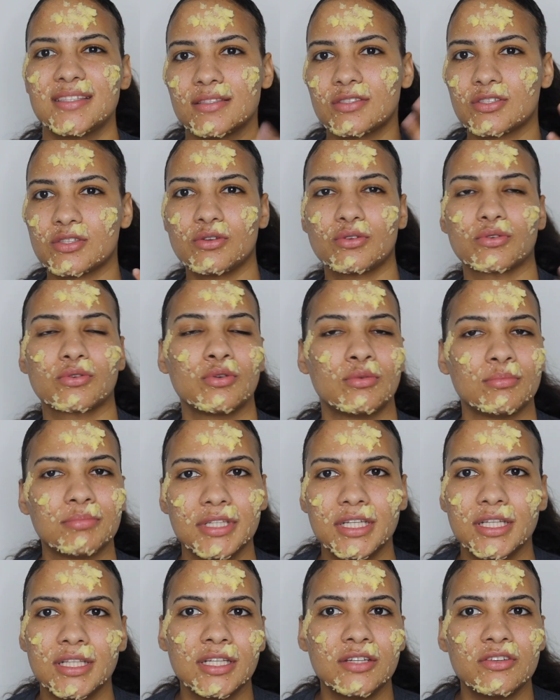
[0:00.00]
It's not
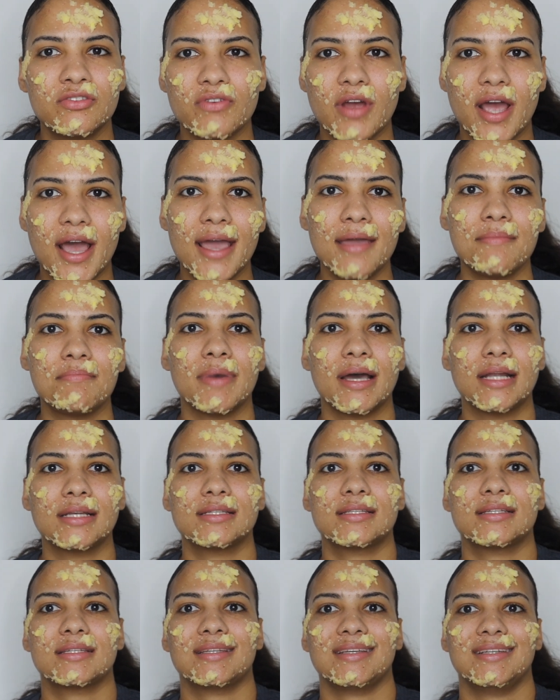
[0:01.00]
completely dry,
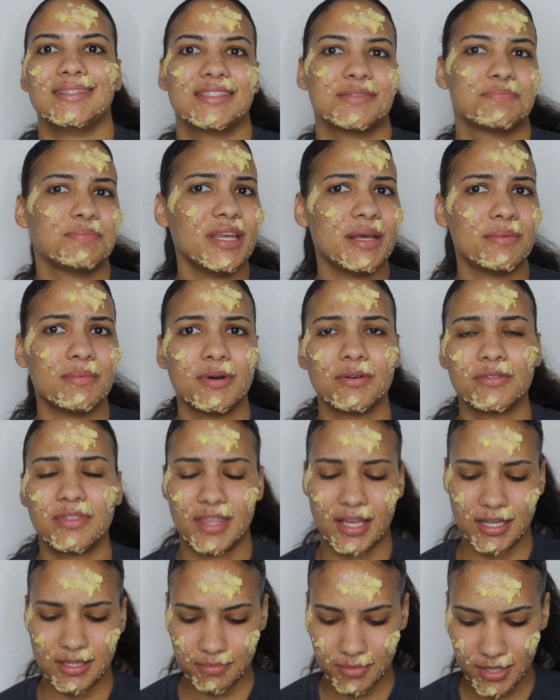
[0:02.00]
but it's been about
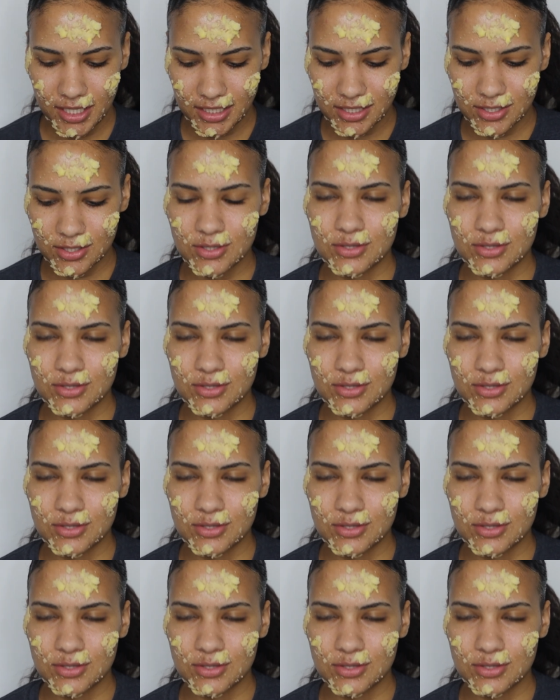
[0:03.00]
30 minutes,